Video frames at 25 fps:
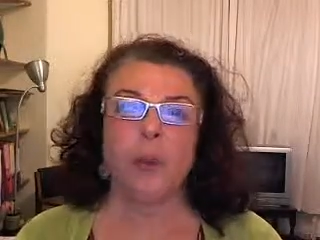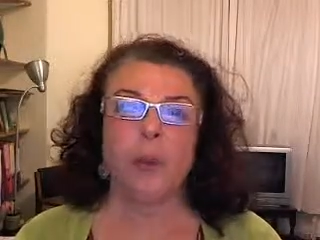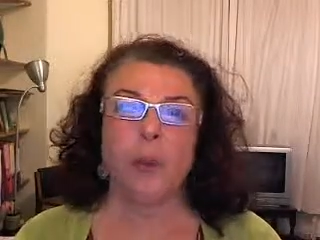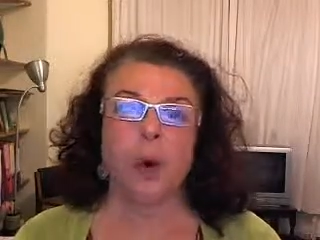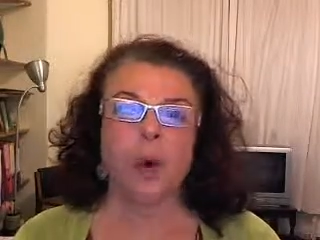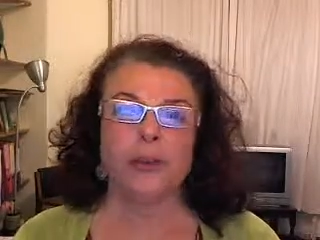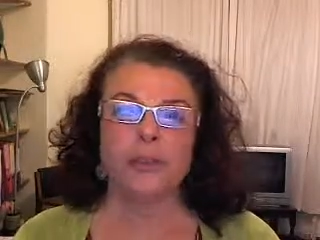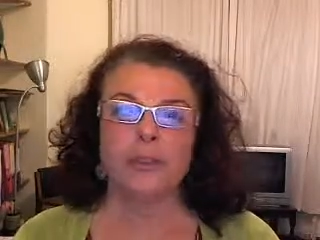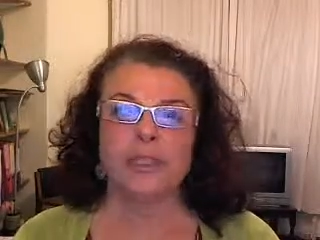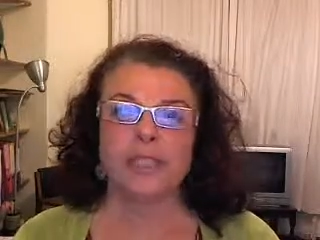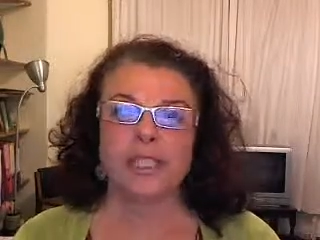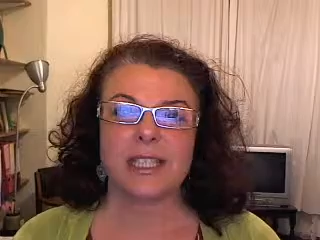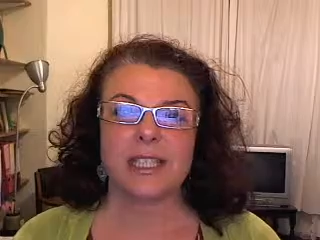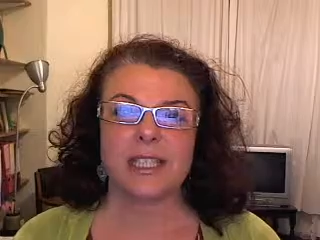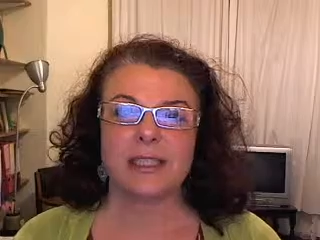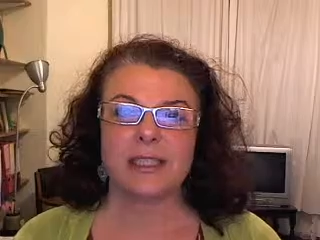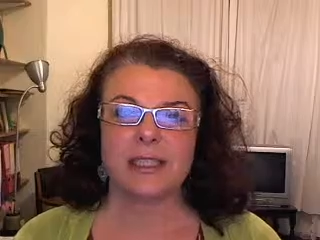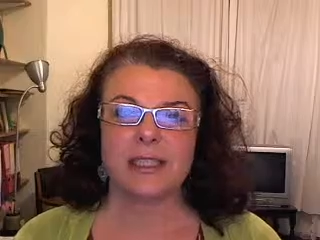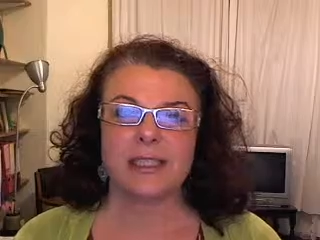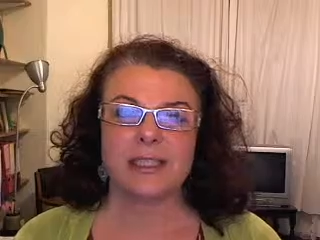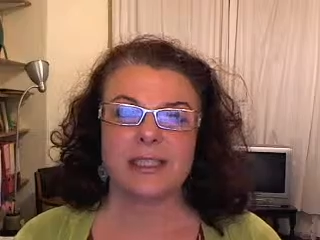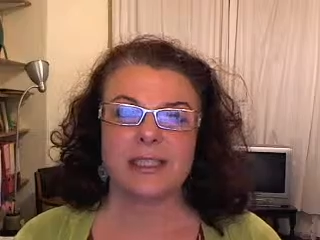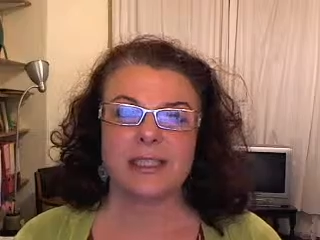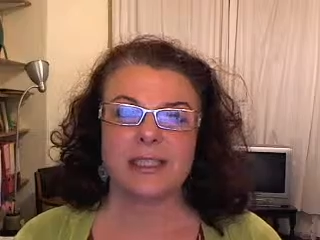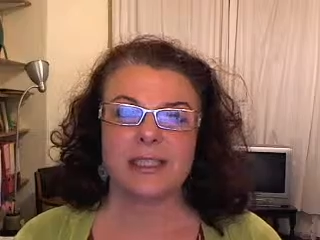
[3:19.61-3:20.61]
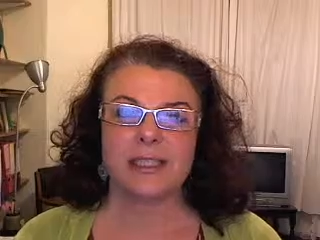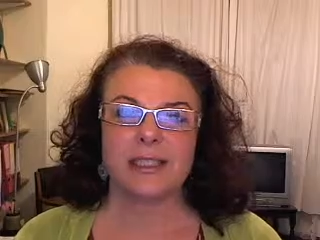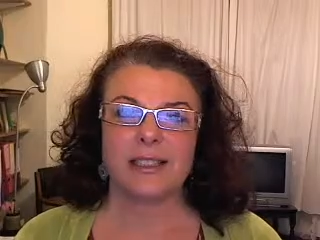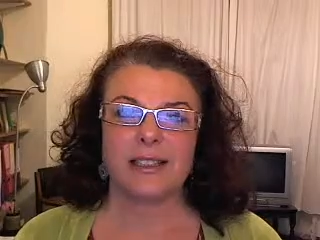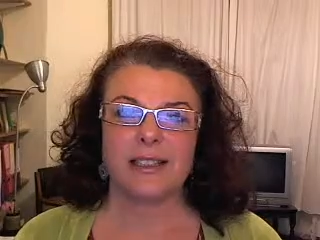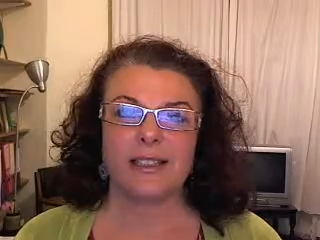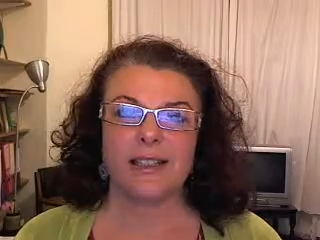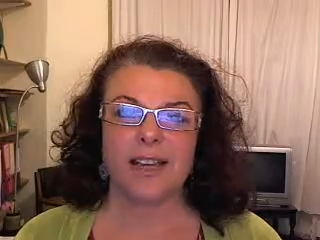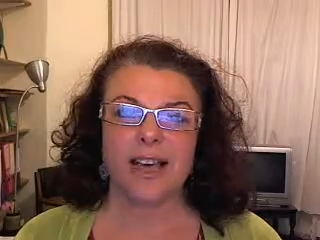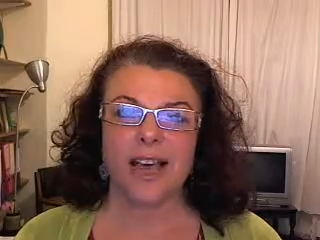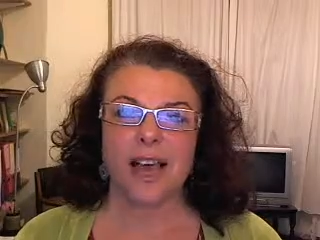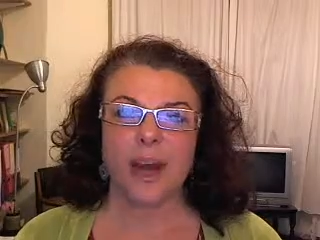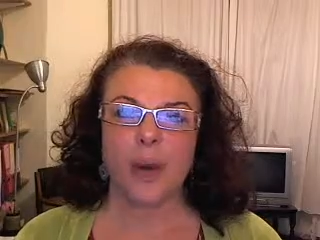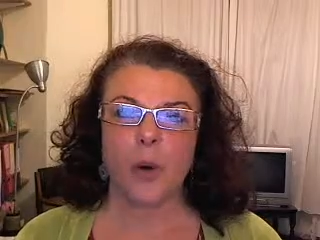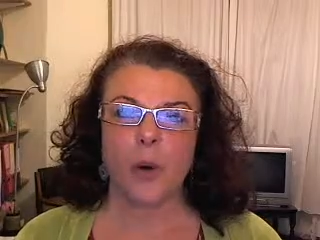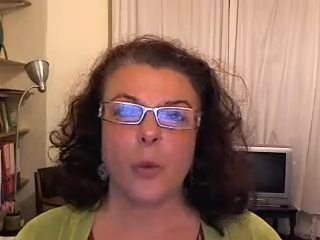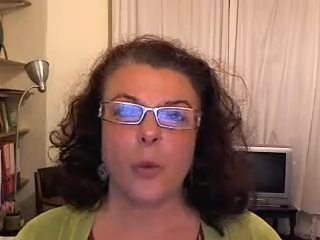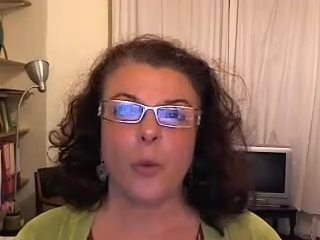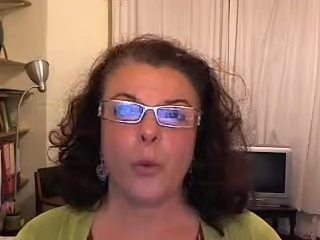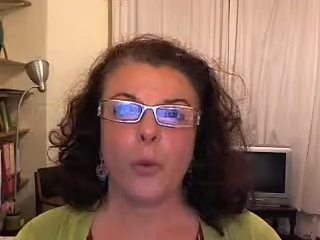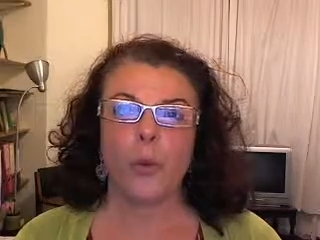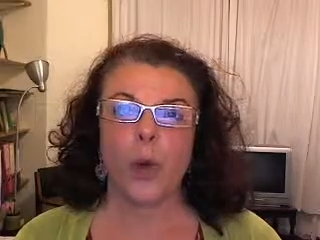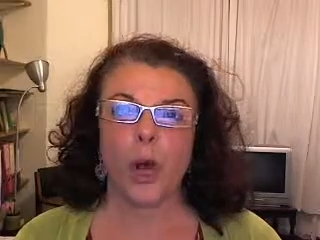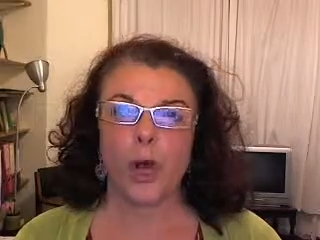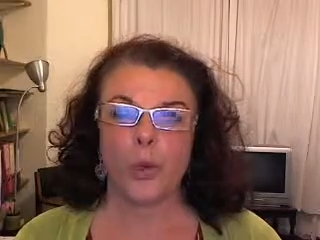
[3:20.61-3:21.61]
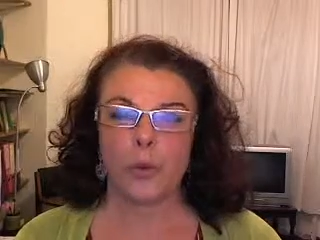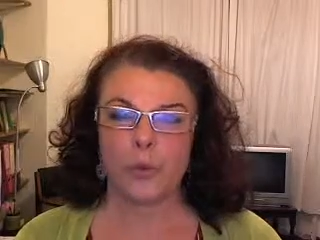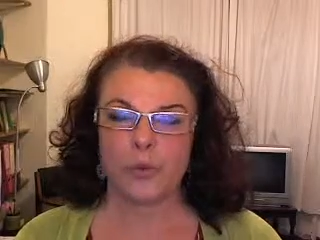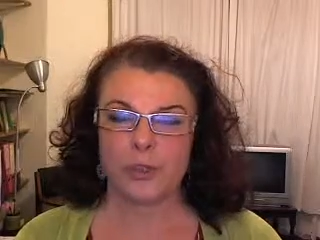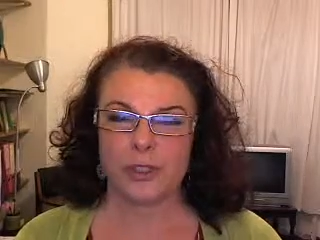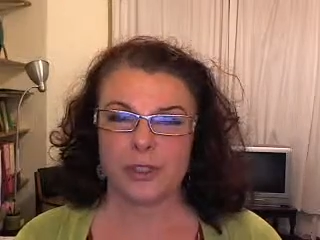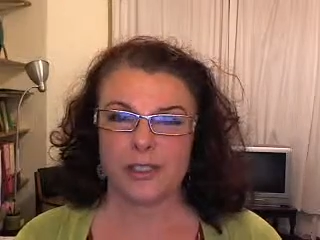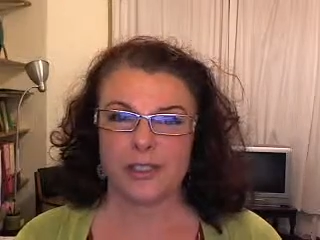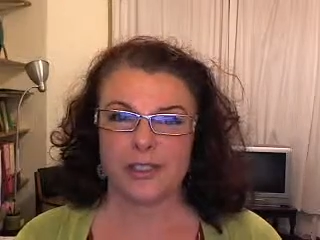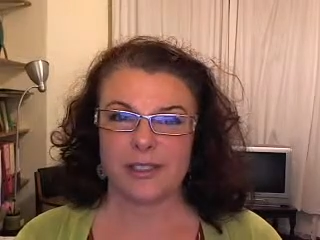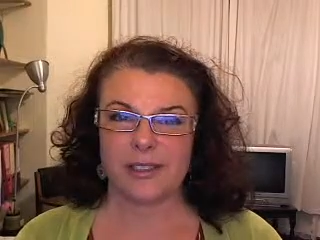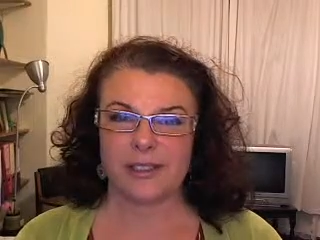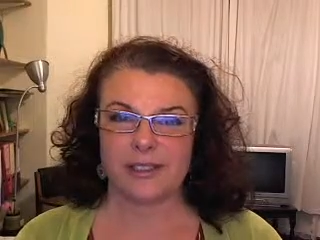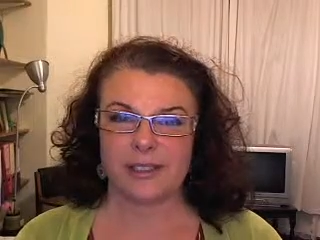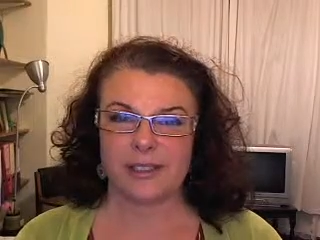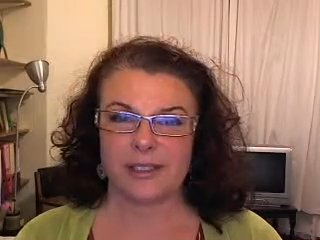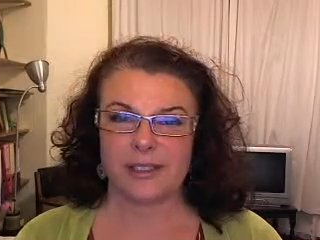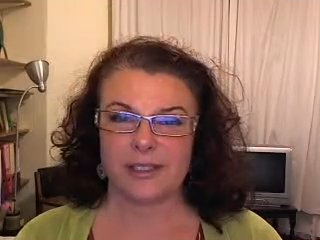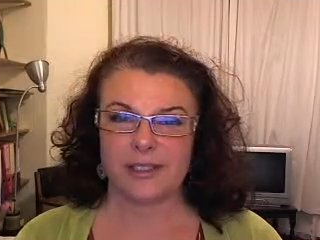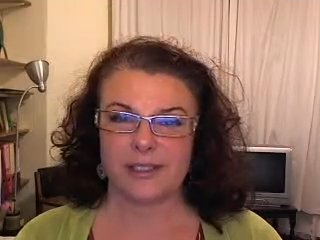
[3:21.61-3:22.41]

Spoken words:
Want, won't.